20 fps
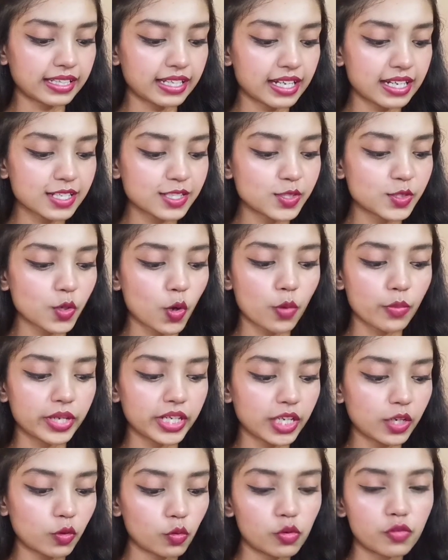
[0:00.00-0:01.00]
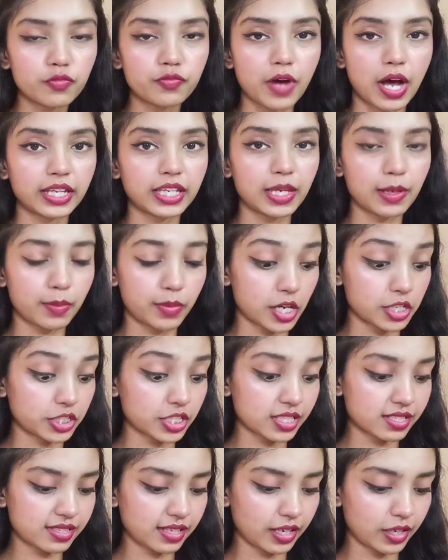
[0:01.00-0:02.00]
there are so many cool funky
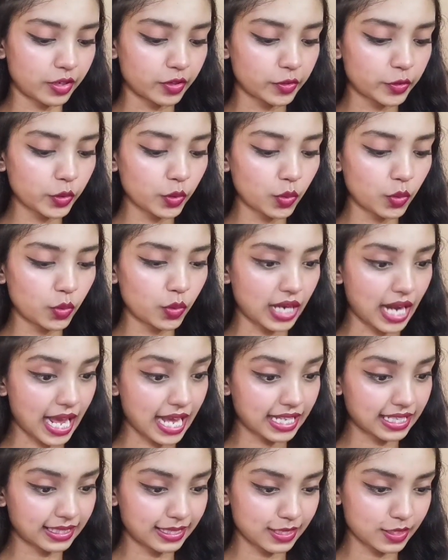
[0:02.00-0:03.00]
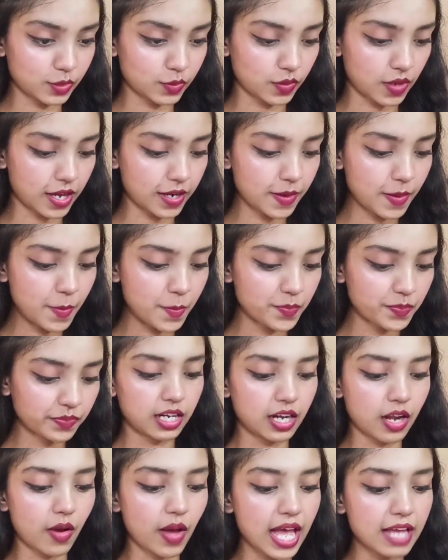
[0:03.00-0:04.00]
brushes here too, like this one.
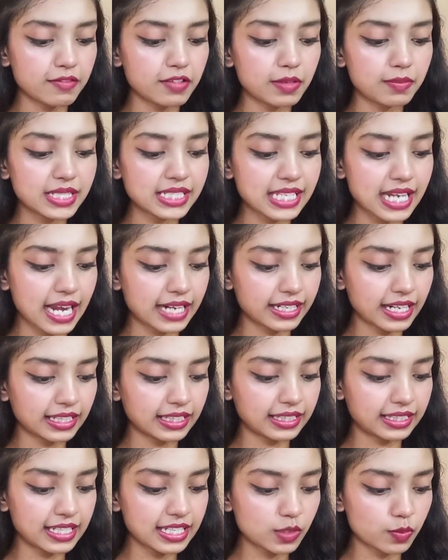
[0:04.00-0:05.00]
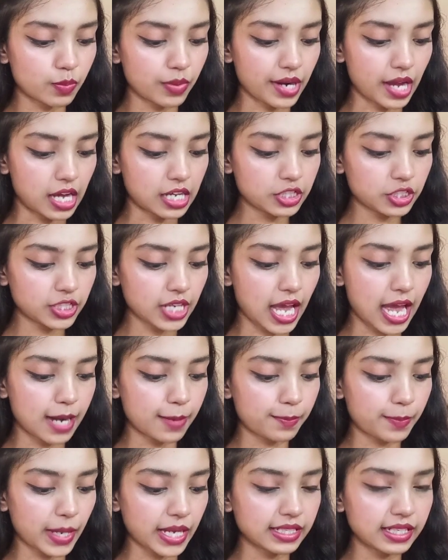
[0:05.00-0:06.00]
Now I will be selecting this brush
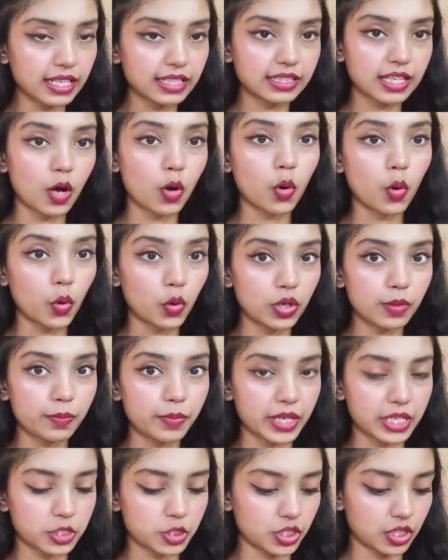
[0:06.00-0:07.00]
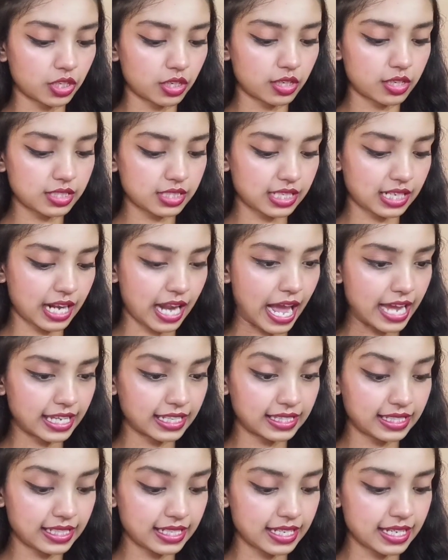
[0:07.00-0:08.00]
and painting the whole picture
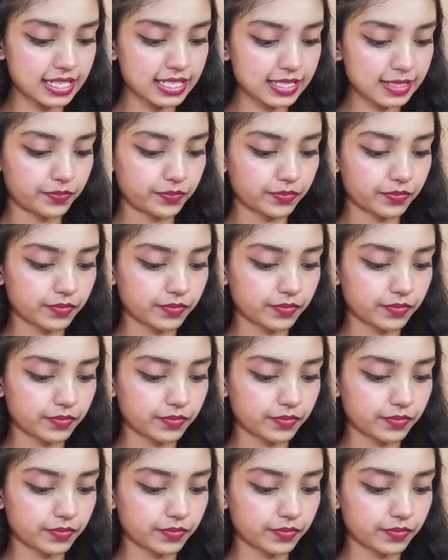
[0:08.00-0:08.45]
like this.